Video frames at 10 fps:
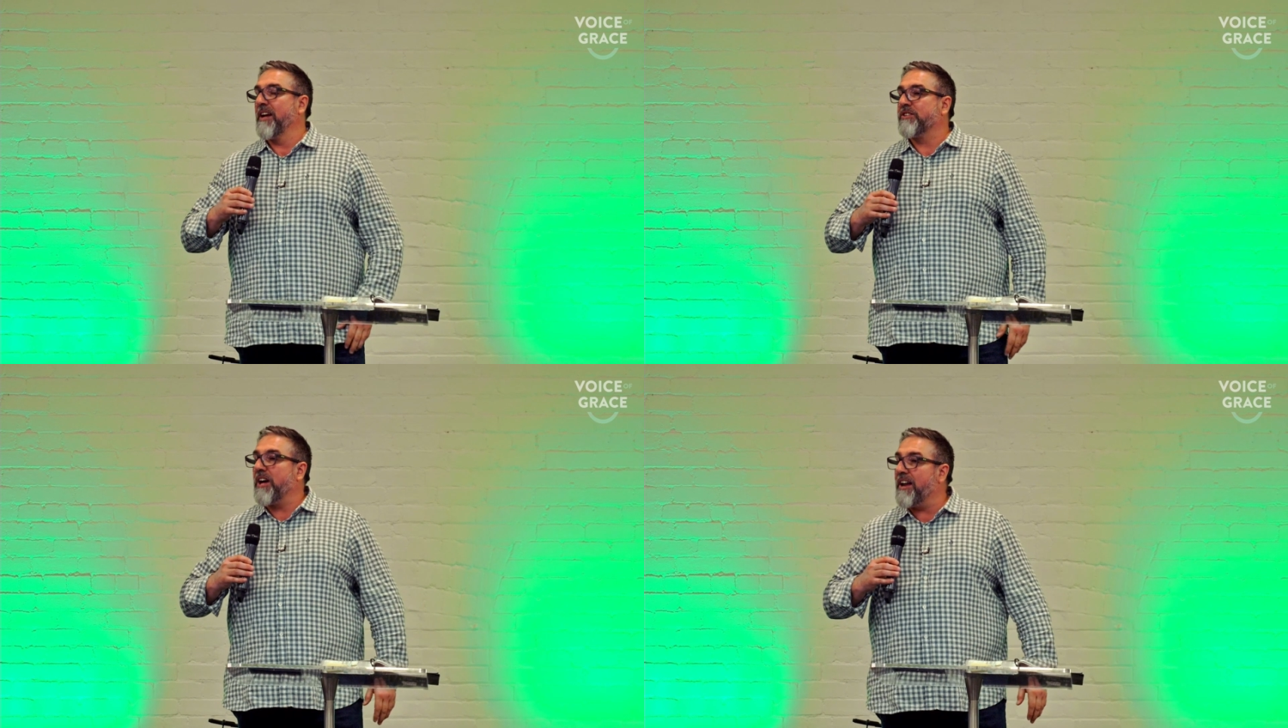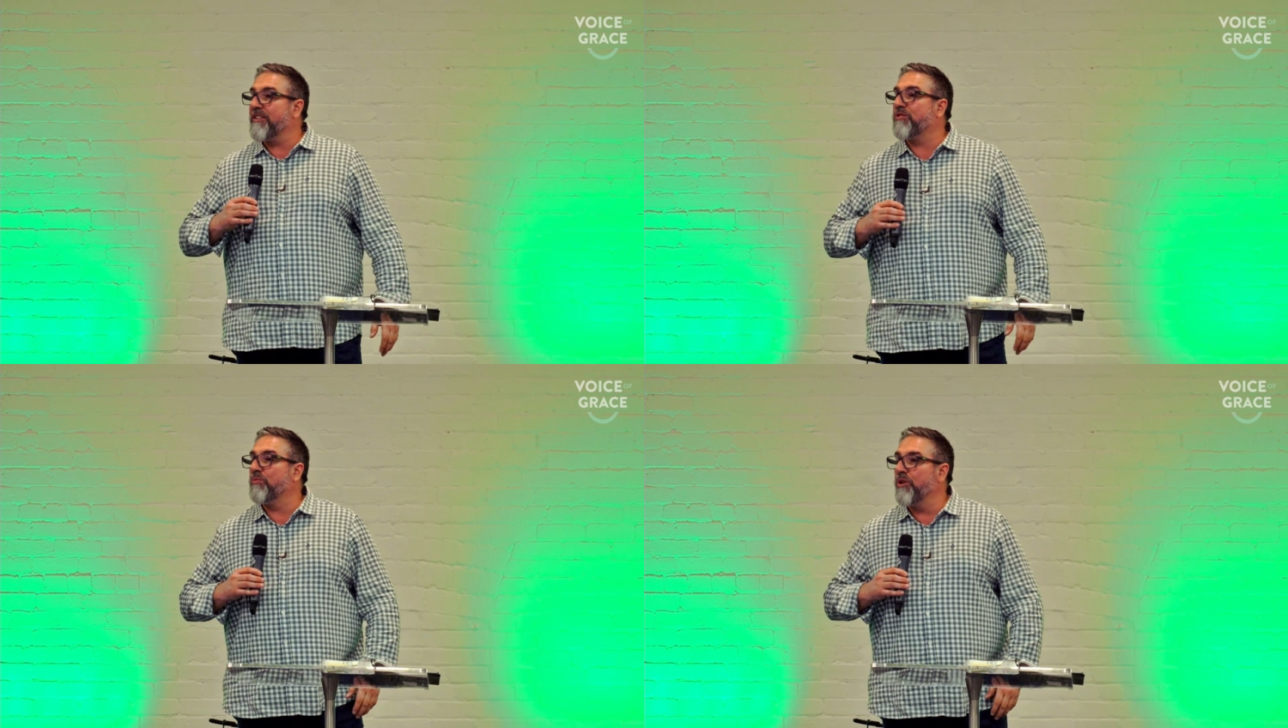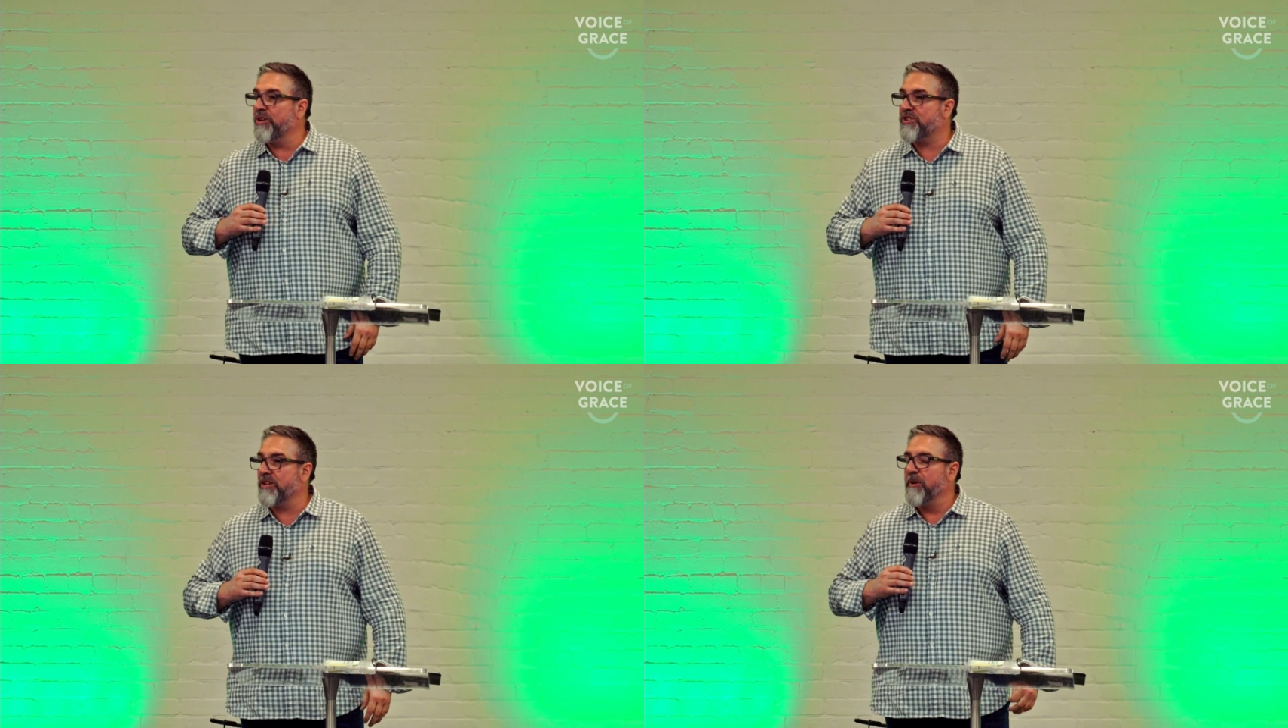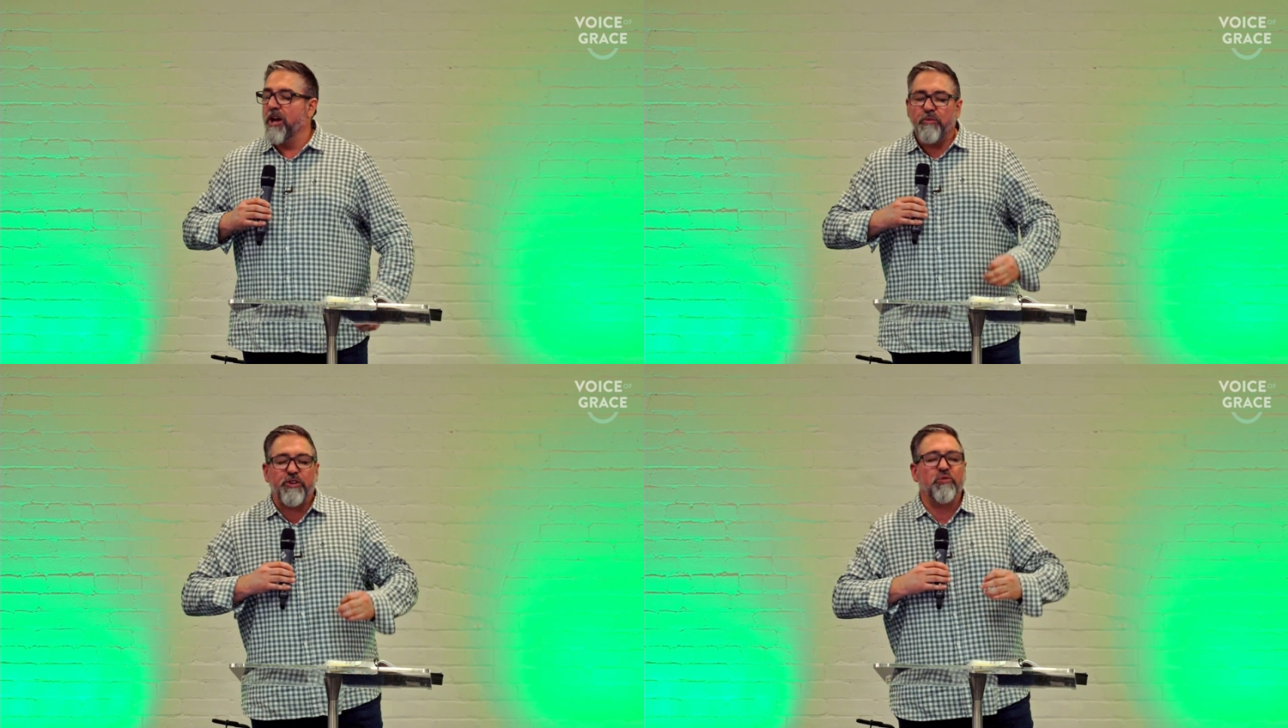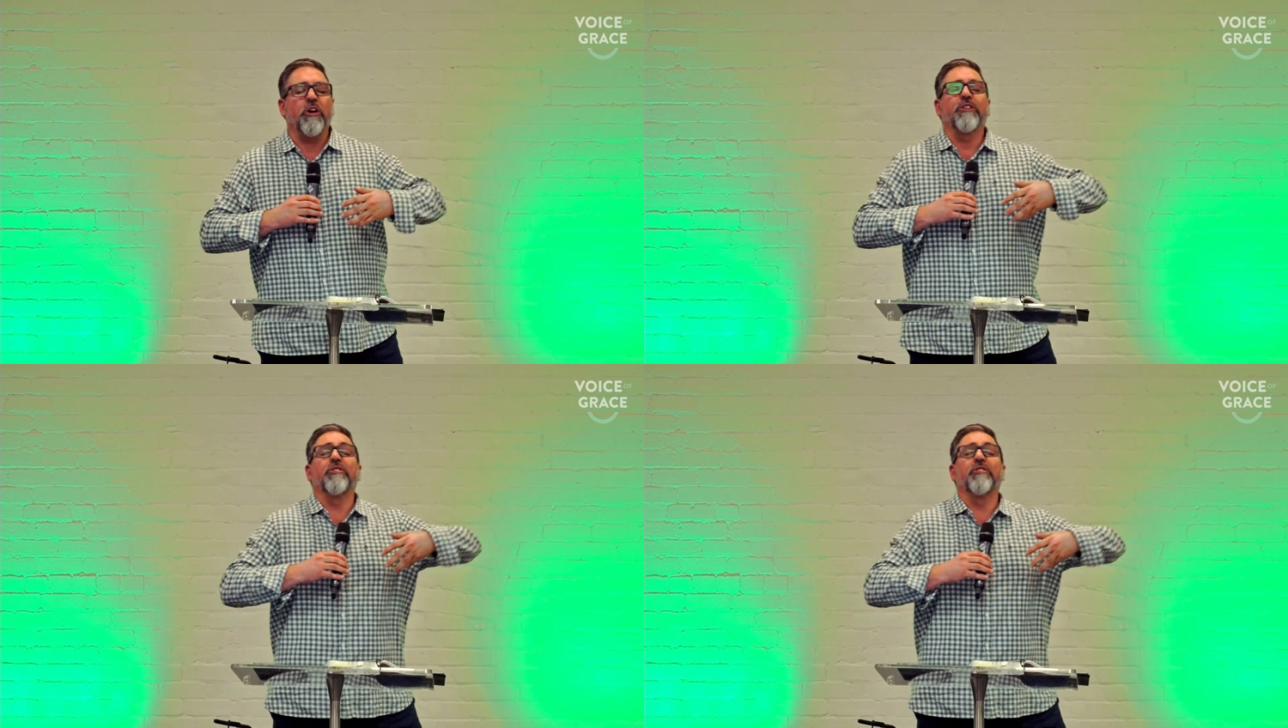It's harder to worship. We try to